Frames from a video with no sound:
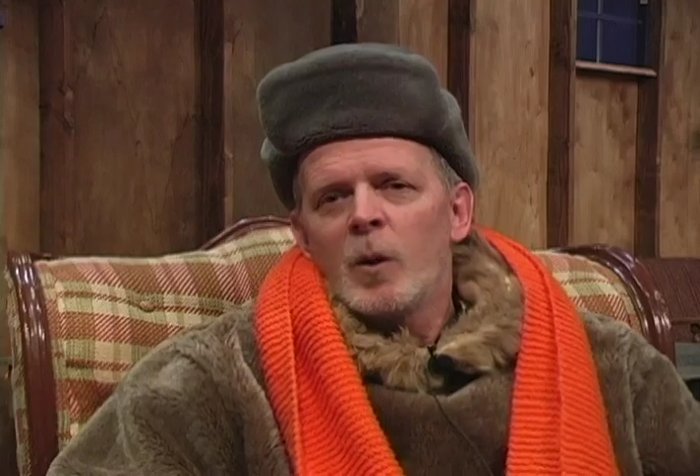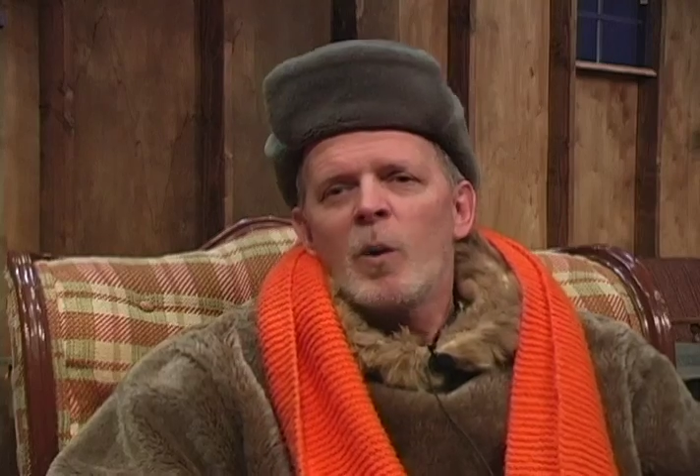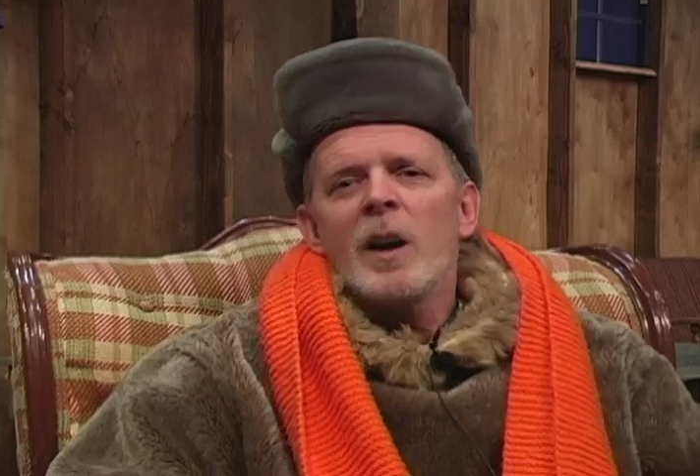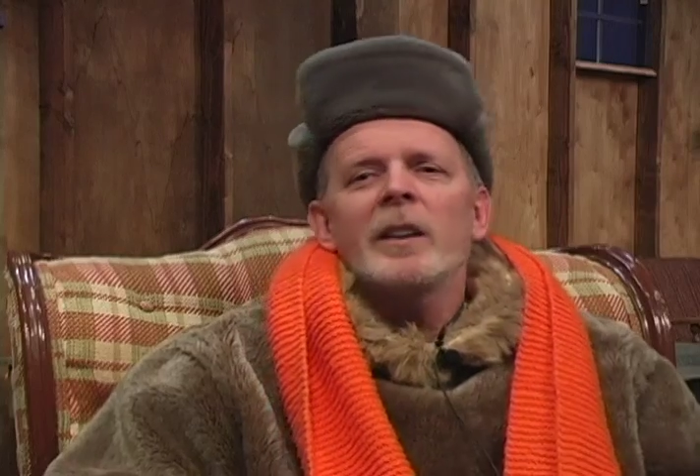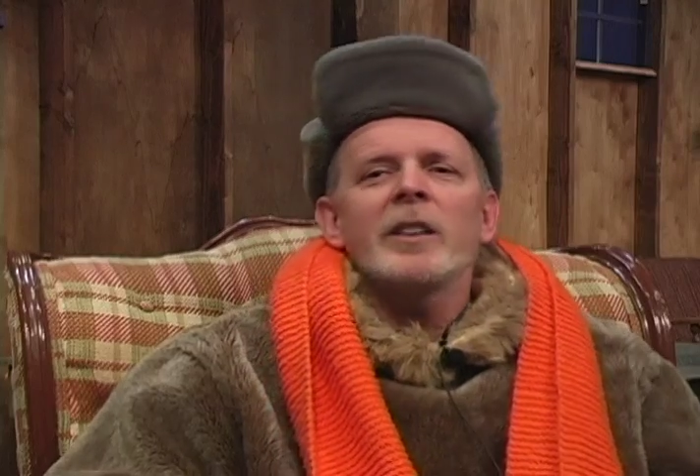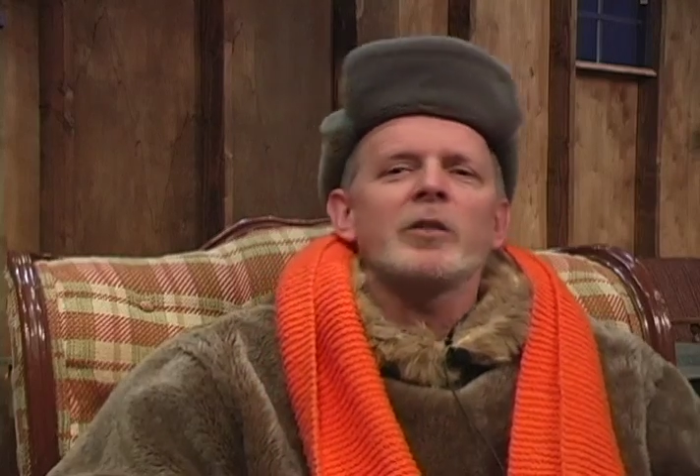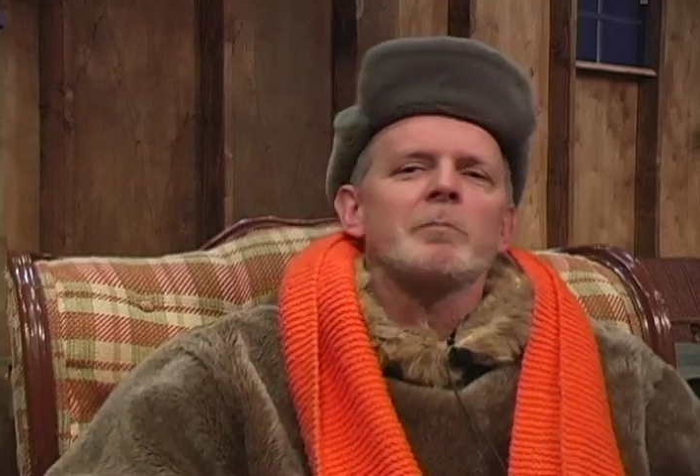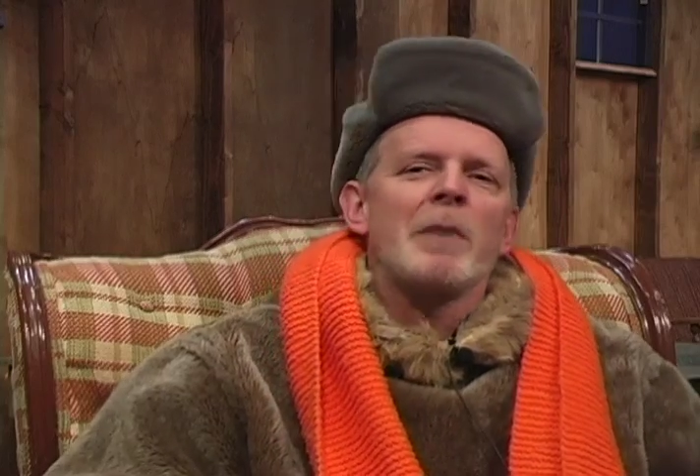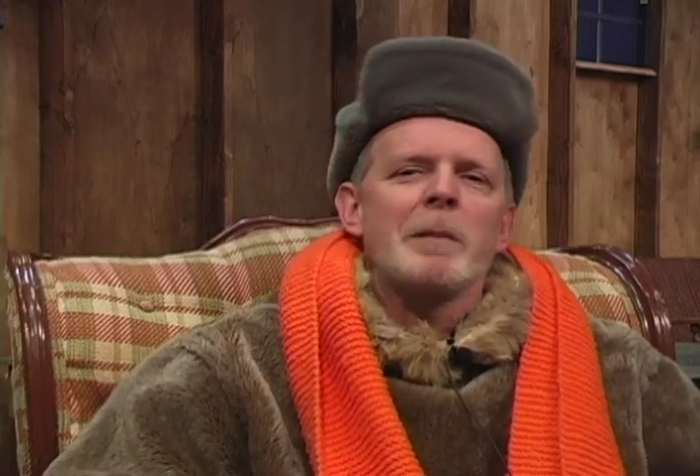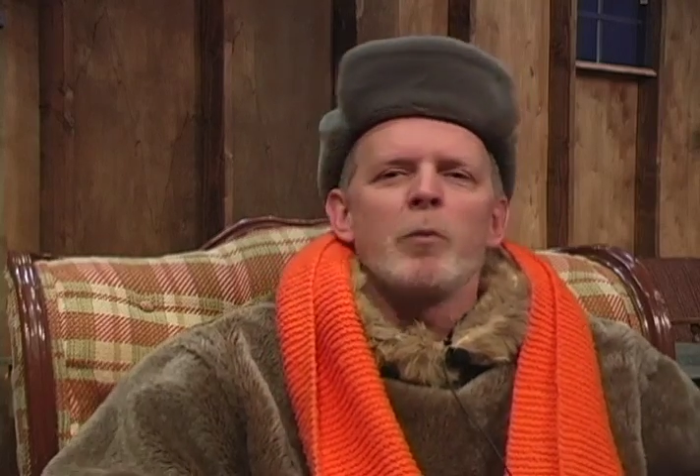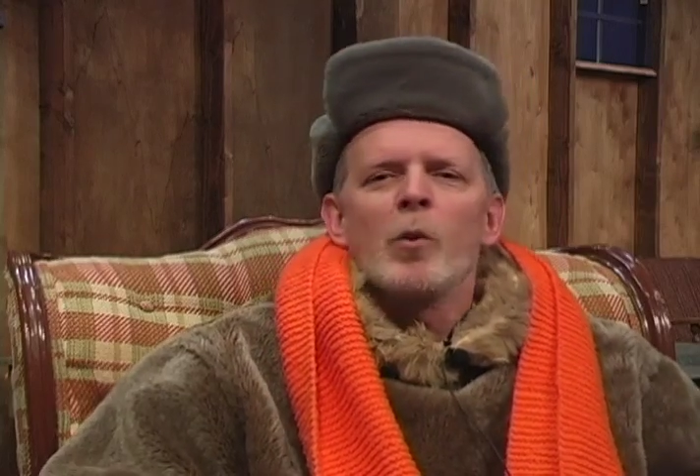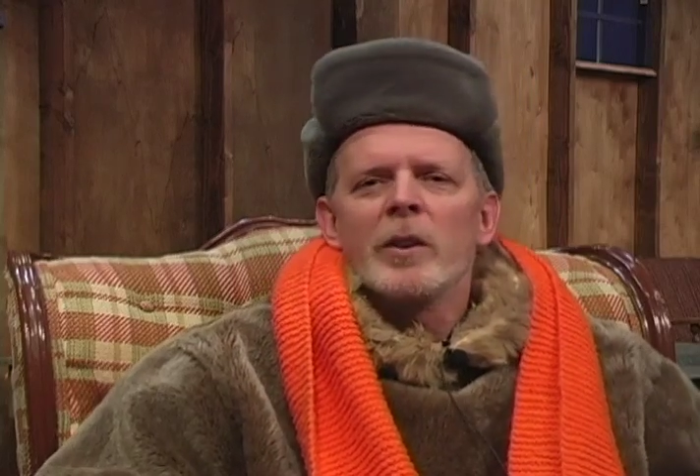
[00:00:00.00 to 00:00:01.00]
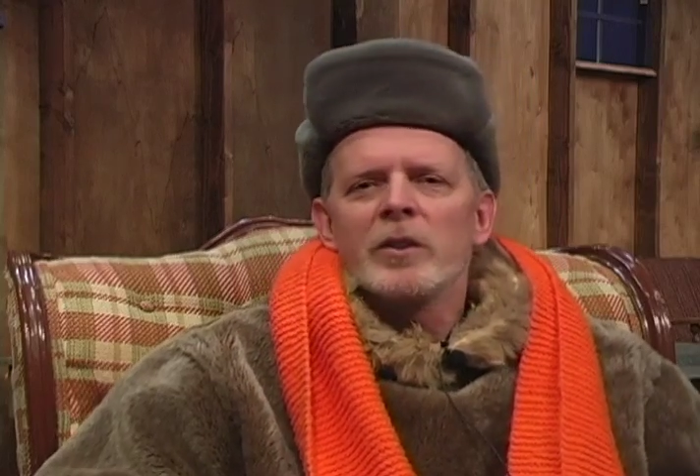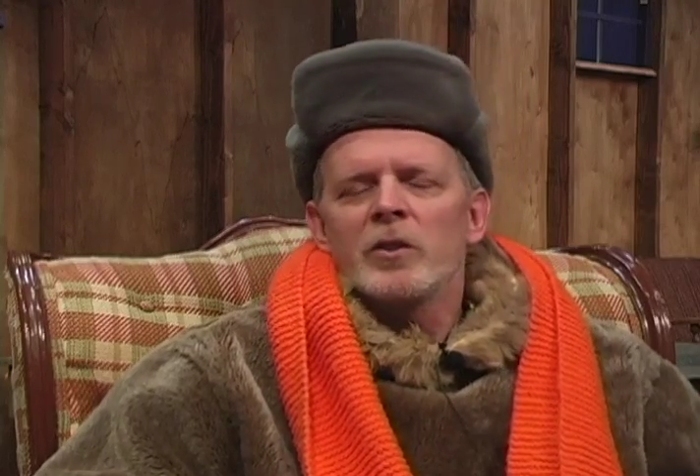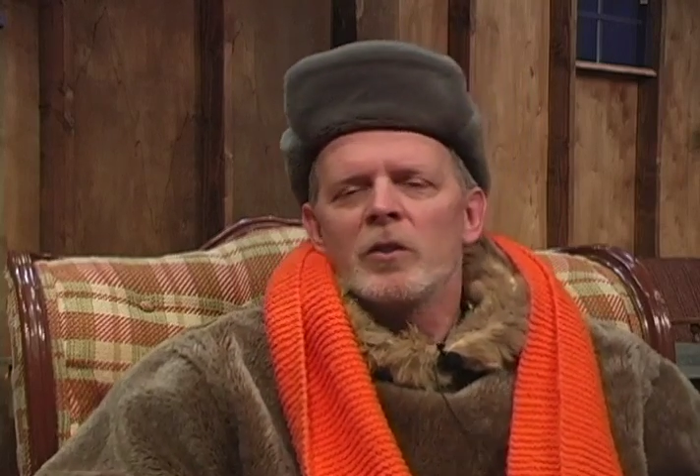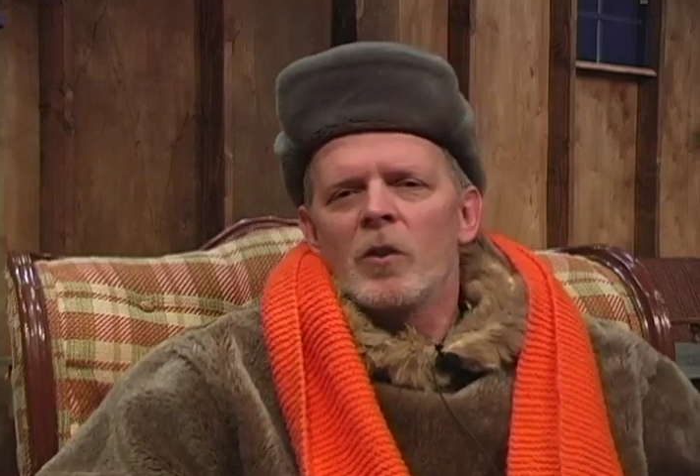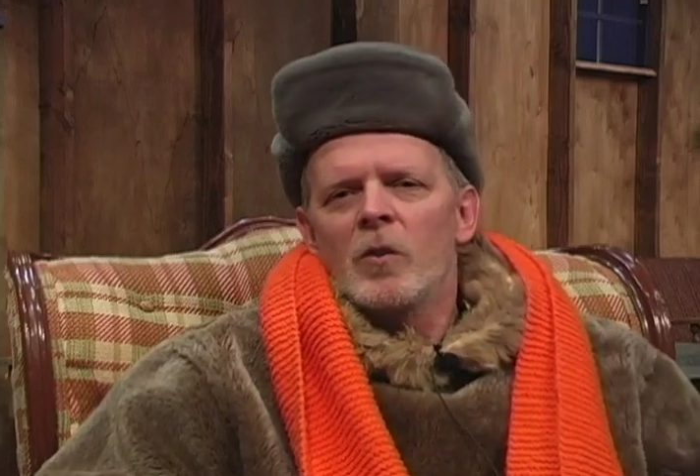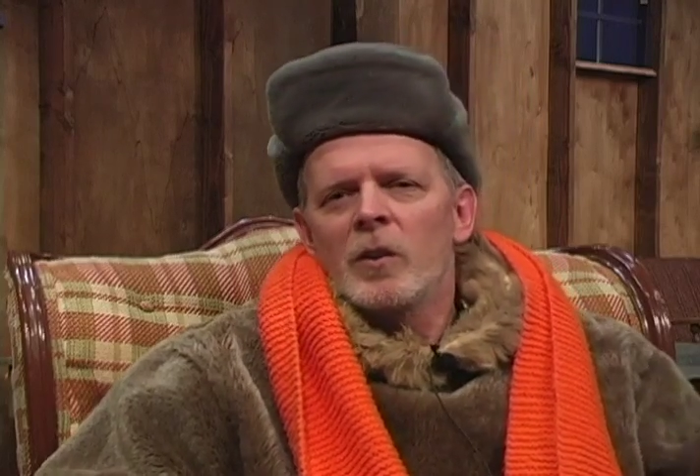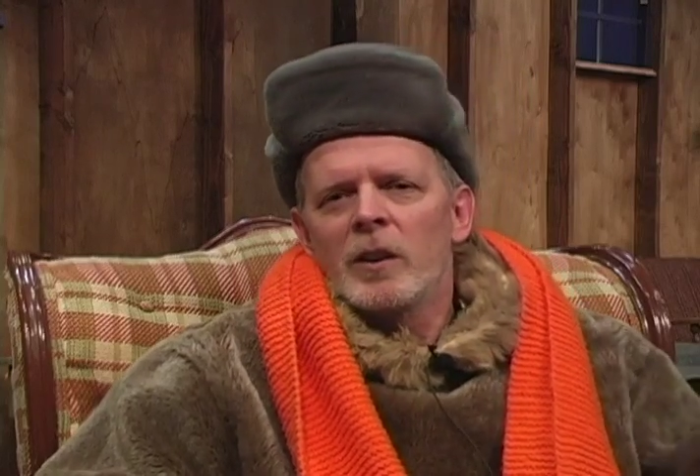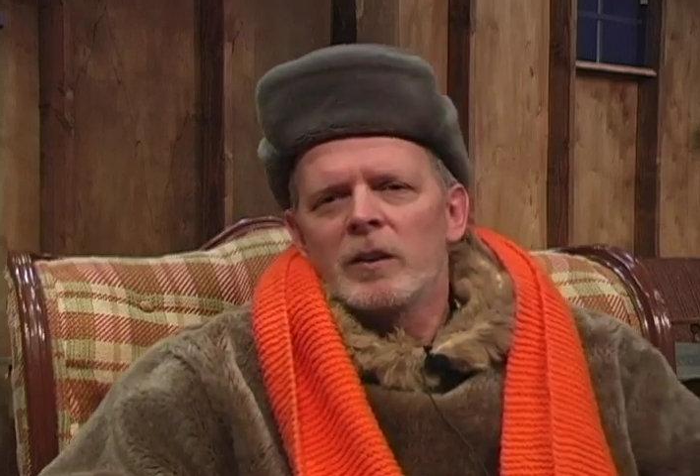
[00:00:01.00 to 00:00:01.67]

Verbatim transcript: Well, just my boys, you know,